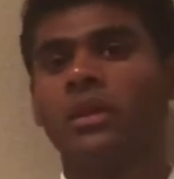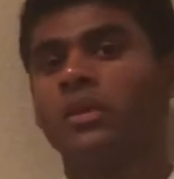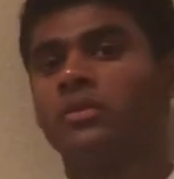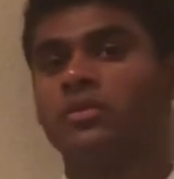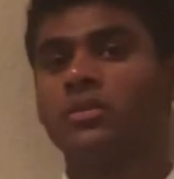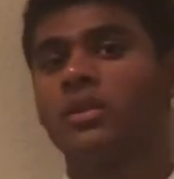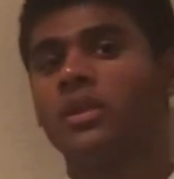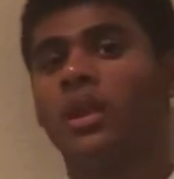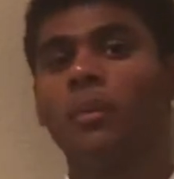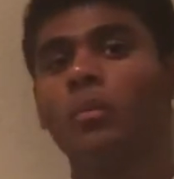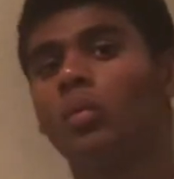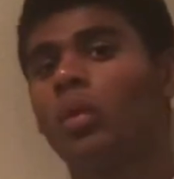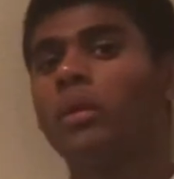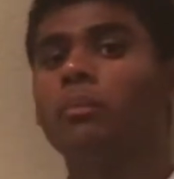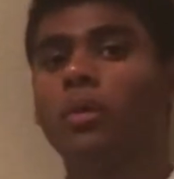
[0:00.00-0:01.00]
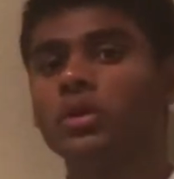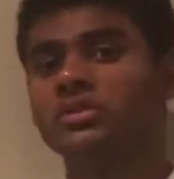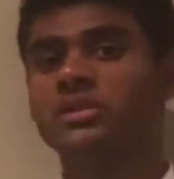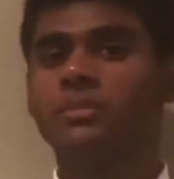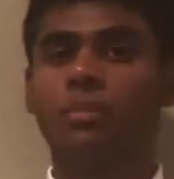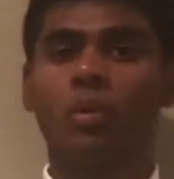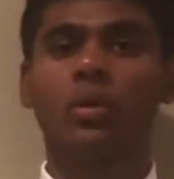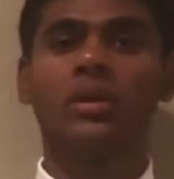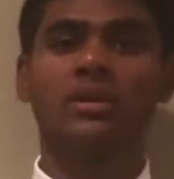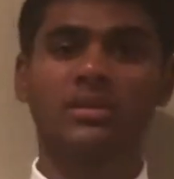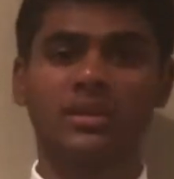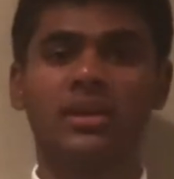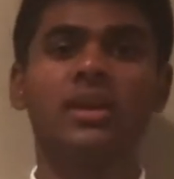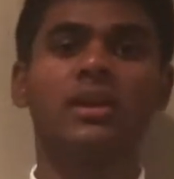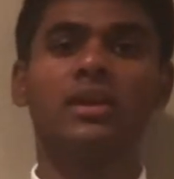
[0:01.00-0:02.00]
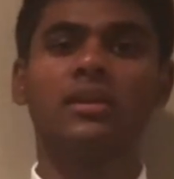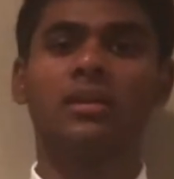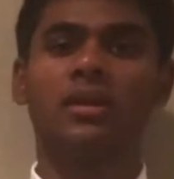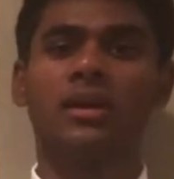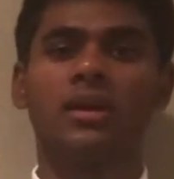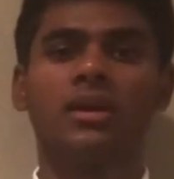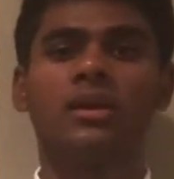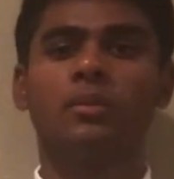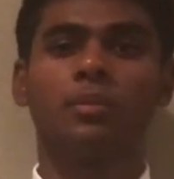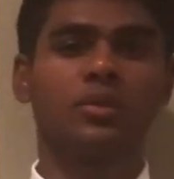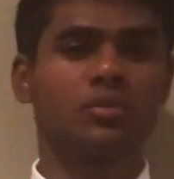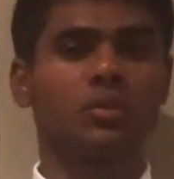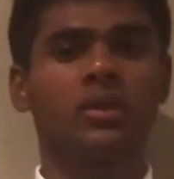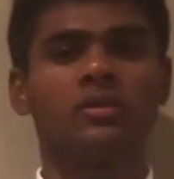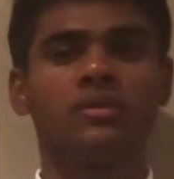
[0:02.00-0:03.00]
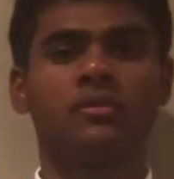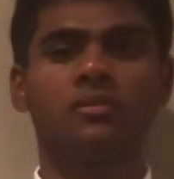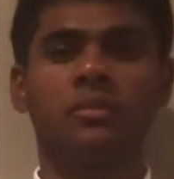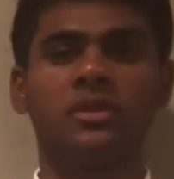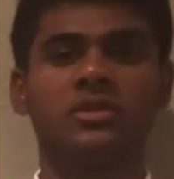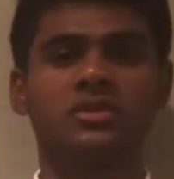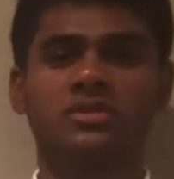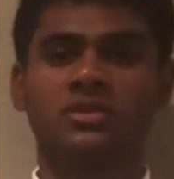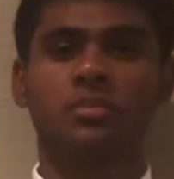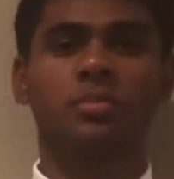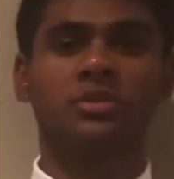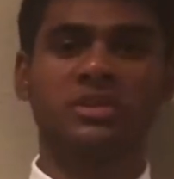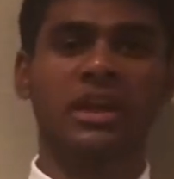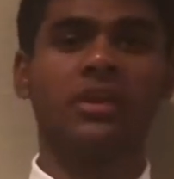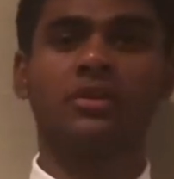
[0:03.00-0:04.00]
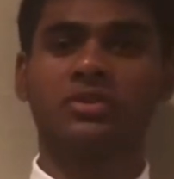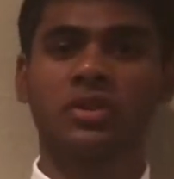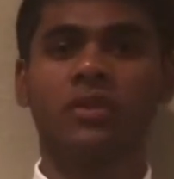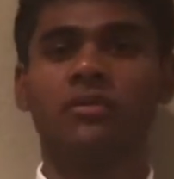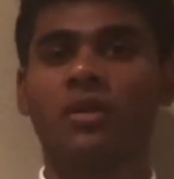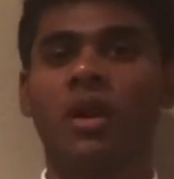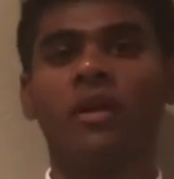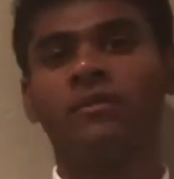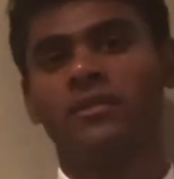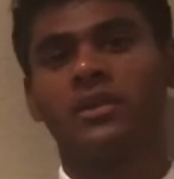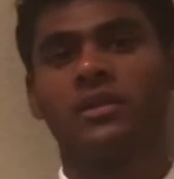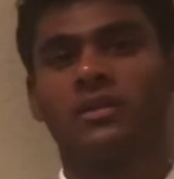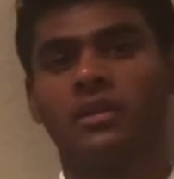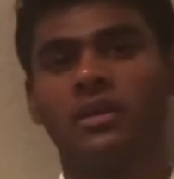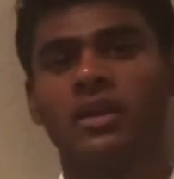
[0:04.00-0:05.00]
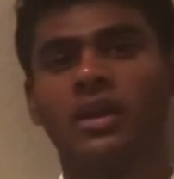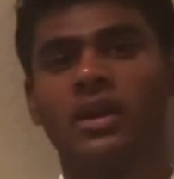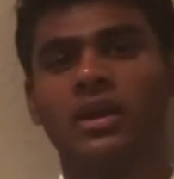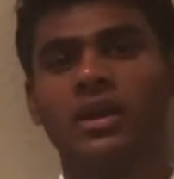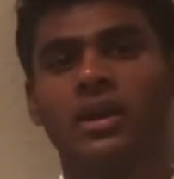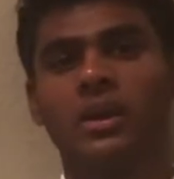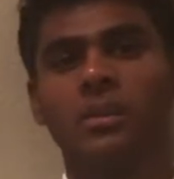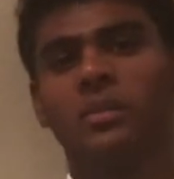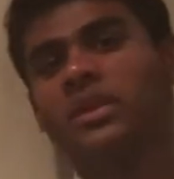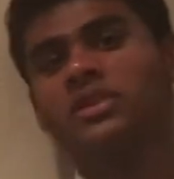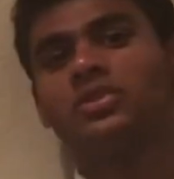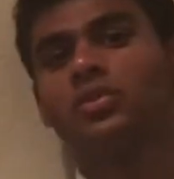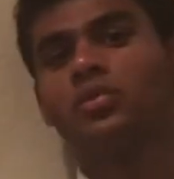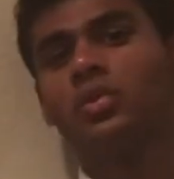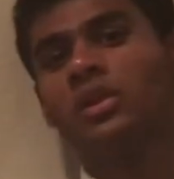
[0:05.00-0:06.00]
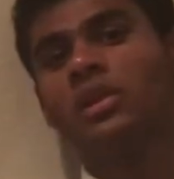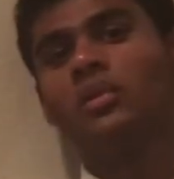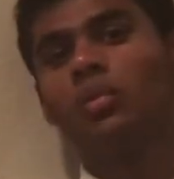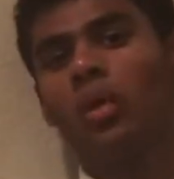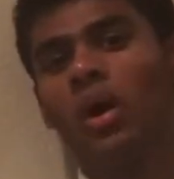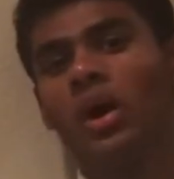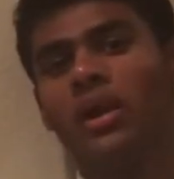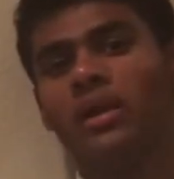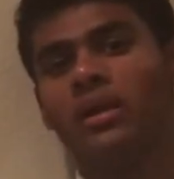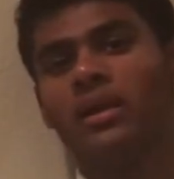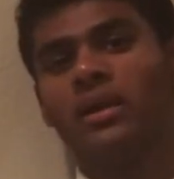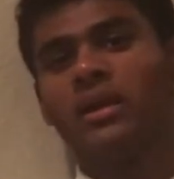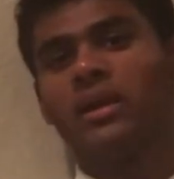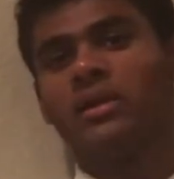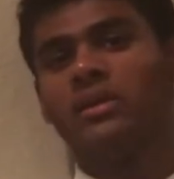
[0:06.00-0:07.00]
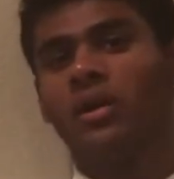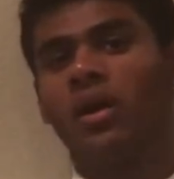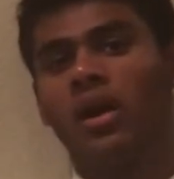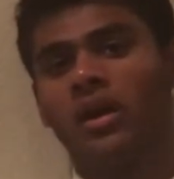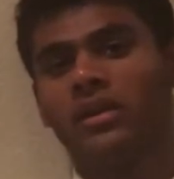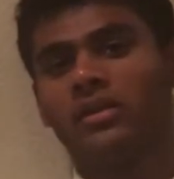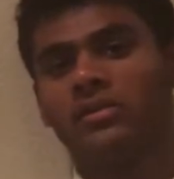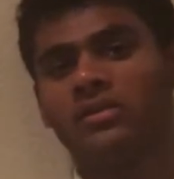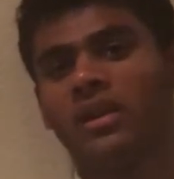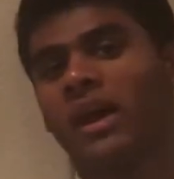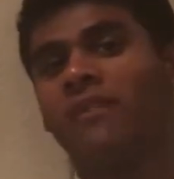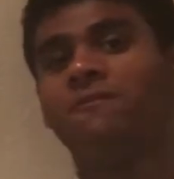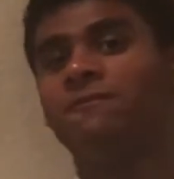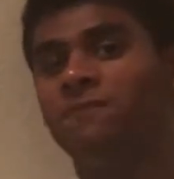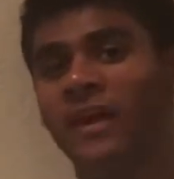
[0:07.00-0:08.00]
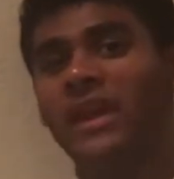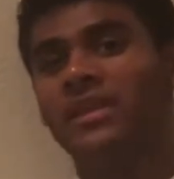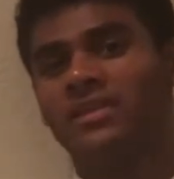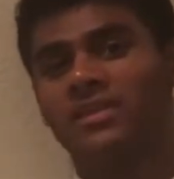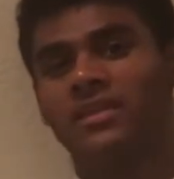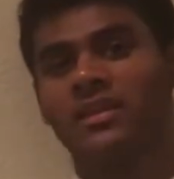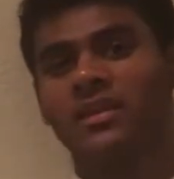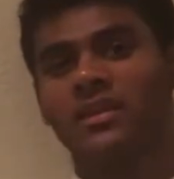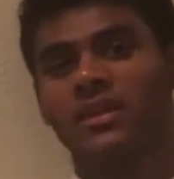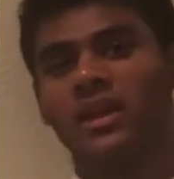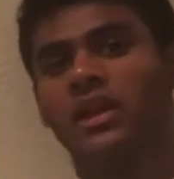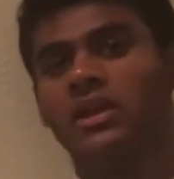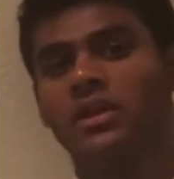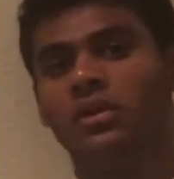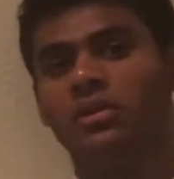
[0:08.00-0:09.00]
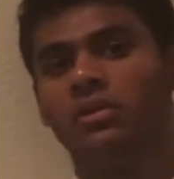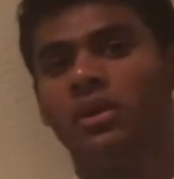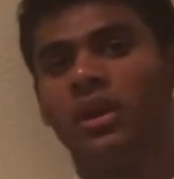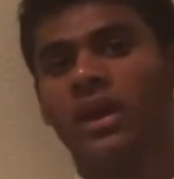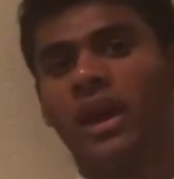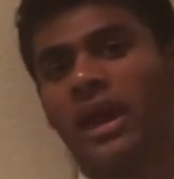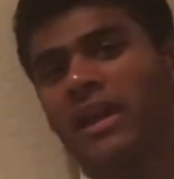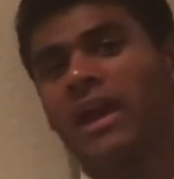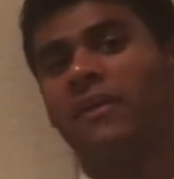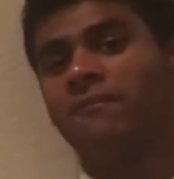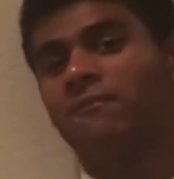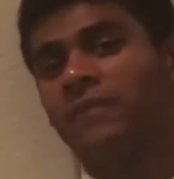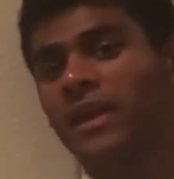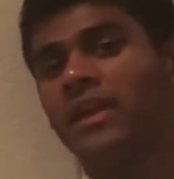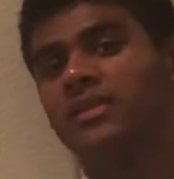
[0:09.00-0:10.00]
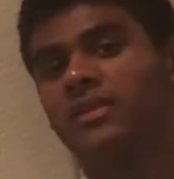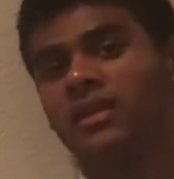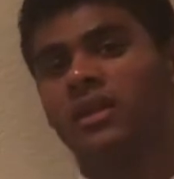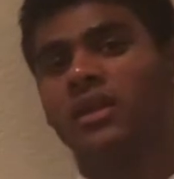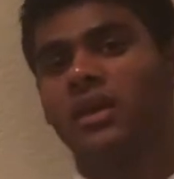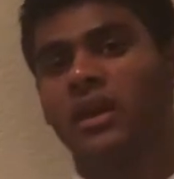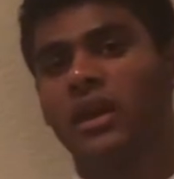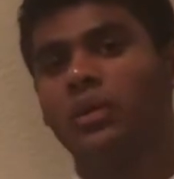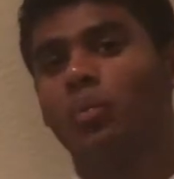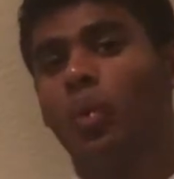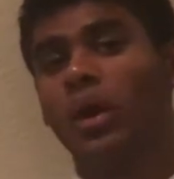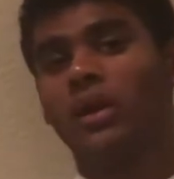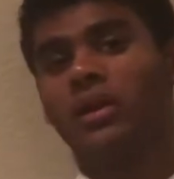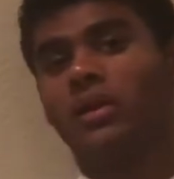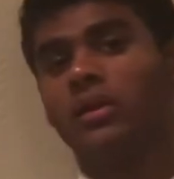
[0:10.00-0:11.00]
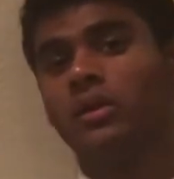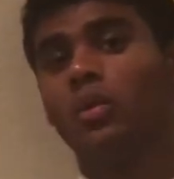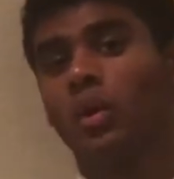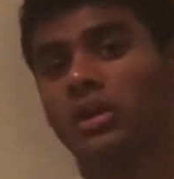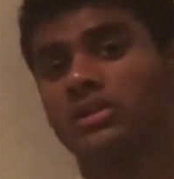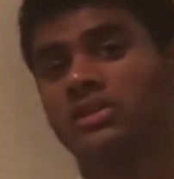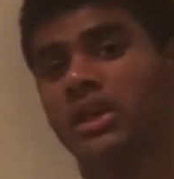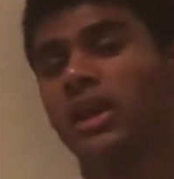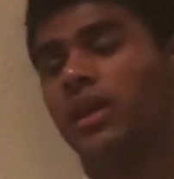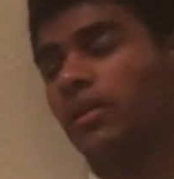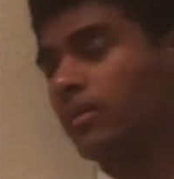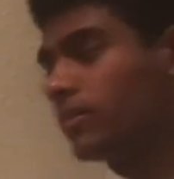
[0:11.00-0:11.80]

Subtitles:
So the number one most important thing in a persuasive speech is to present yourself confidently, because you really want the audience to have faith in you and have faith in what you are saying.